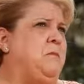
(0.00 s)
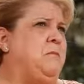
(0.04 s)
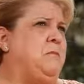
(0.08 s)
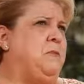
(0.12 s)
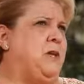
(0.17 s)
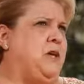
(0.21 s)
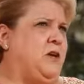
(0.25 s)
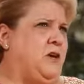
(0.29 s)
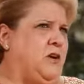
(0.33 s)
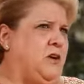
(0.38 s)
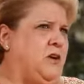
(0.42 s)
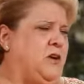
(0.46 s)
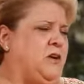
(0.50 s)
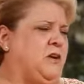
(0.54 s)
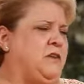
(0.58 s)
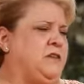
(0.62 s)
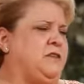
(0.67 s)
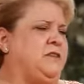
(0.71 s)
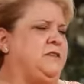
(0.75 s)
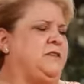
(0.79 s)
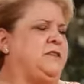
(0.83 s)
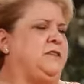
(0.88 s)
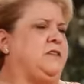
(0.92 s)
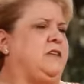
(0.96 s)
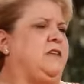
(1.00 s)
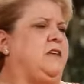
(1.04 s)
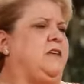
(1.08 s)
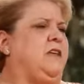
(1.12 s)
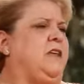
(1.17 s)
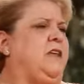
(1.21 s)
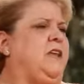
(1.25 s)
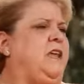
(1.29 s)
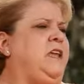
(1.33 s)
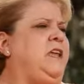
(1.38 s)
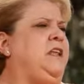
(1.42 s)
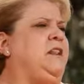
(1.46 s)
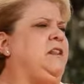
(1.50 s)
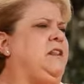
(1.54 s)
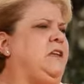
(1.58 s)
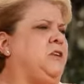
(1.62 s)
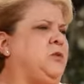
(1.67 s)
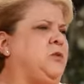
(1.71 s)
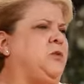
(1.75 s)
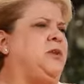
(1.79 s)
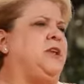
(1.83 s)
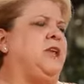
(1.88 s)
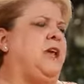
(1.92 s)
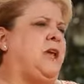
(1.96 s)
because he
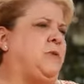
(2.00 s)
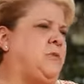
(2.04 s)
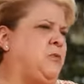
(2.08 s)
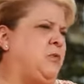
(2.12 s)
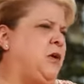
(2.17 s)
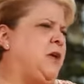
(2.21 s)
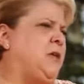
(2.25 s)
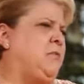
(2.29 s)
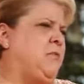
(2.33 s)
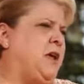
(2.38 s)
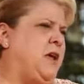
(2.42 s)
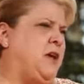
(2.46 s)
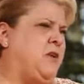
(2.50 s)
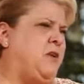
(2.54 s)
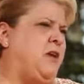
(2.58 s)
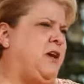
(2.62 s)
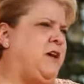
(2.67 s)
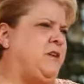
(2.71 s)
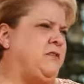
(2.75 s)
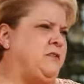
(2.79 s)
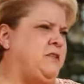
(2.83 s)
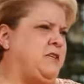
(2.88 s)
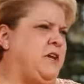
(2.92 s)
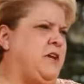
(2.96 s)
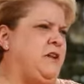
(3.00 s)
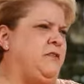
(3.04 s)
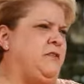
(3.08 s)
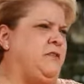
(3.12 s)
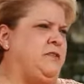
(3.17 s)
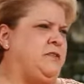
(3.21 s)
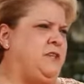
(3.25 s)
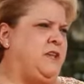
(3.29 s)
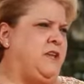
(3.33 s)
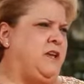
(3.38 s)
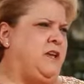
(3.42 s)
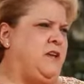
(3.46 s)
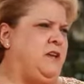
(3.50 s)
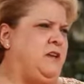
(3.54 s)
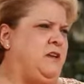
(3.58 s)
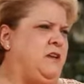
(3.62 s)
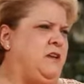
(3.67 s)
literally had brain matter outside of his head.